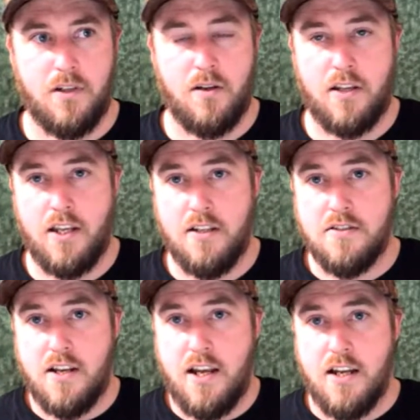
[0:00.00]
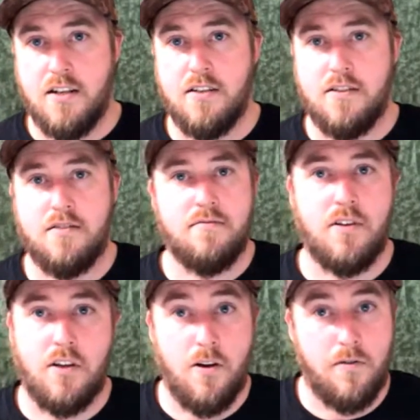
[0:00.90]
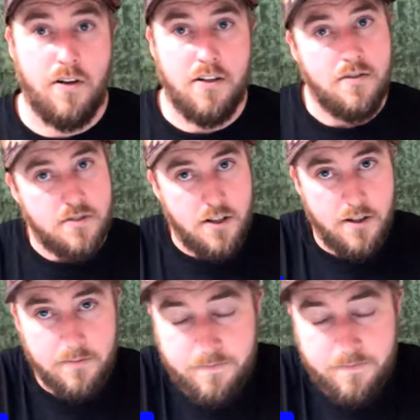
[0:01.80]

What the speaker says: kids and no girlfriend. So